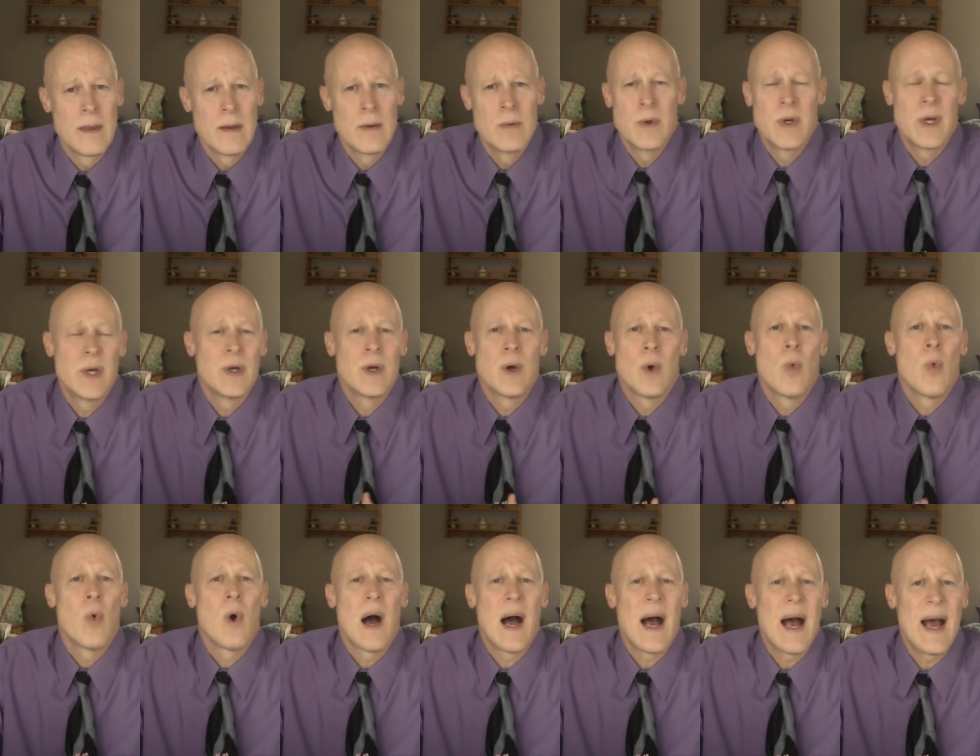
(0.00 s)
We don't know
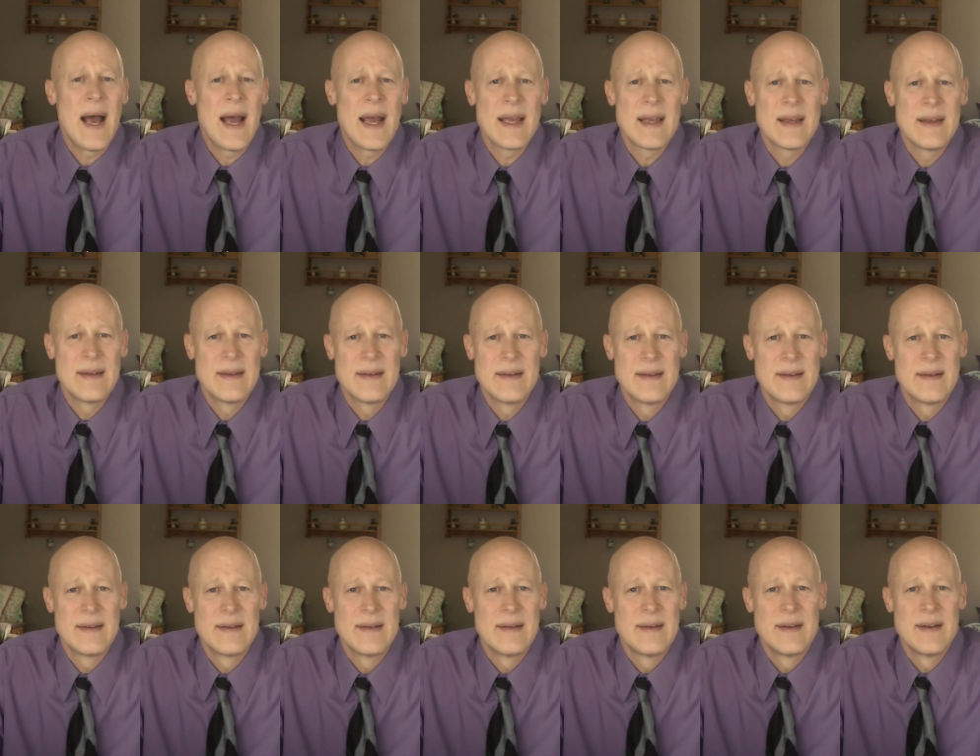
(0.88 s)
why
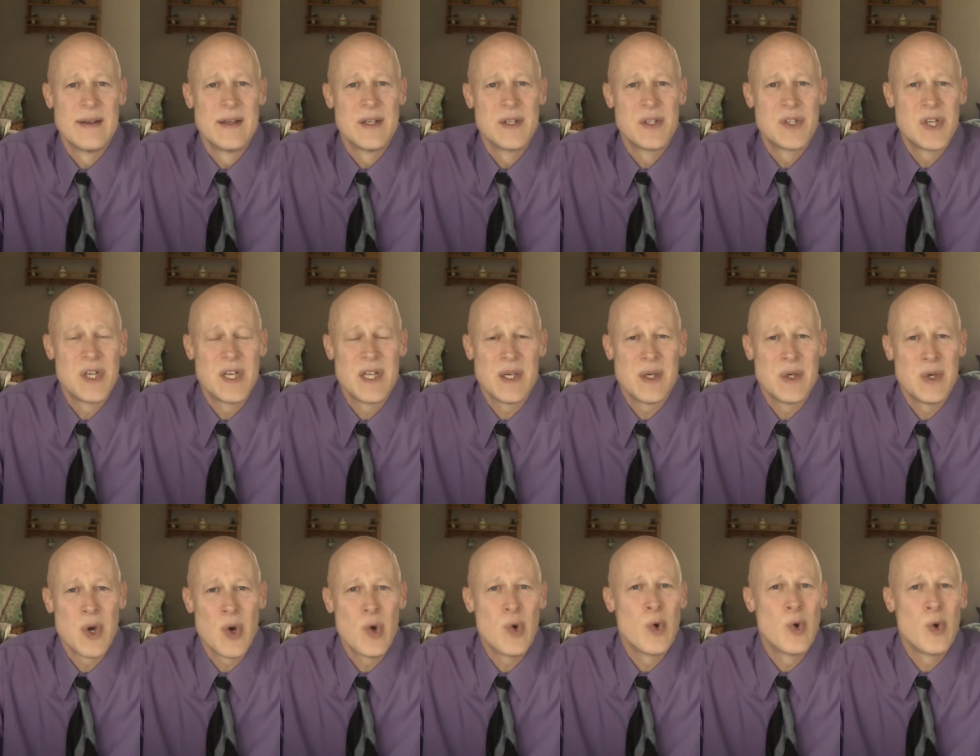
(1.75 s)
she didn't
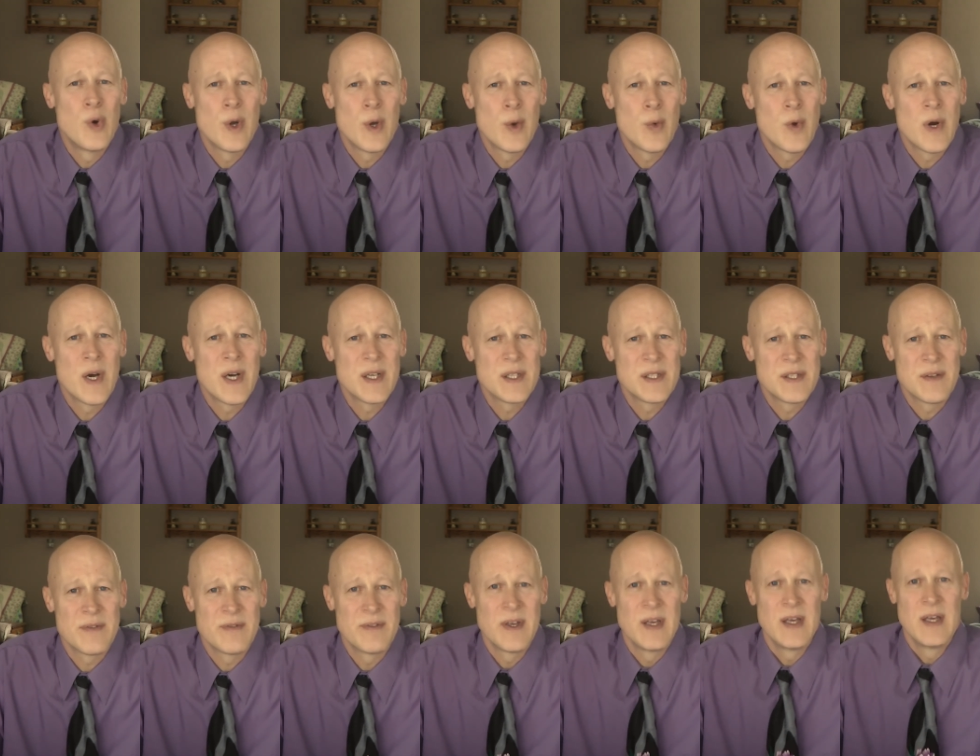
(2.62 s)
know who he was,
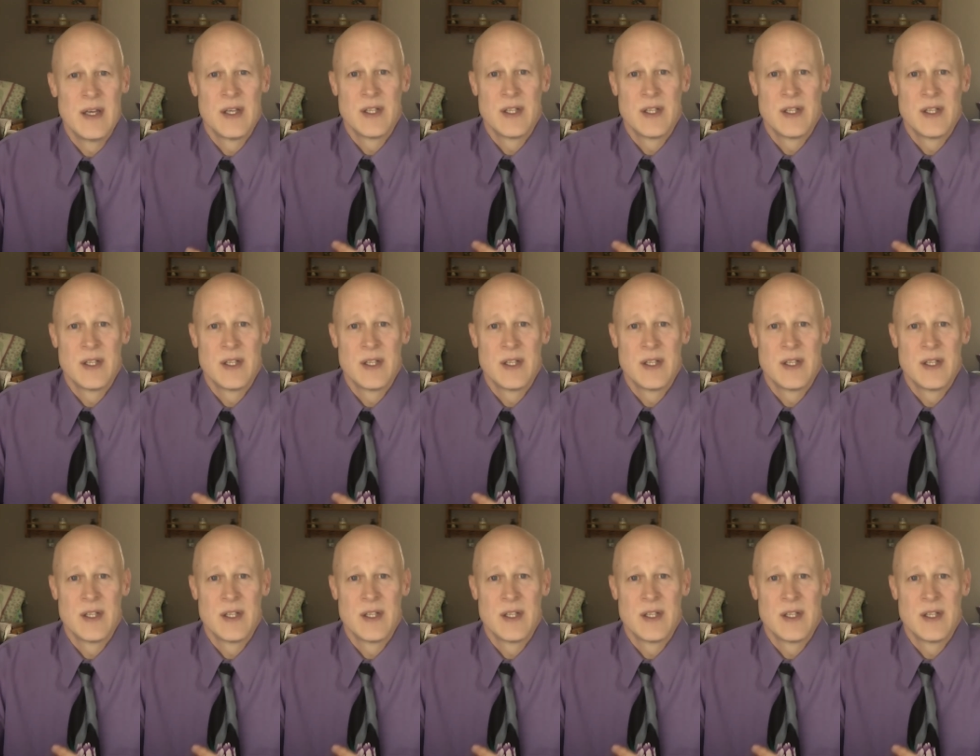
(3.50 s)
if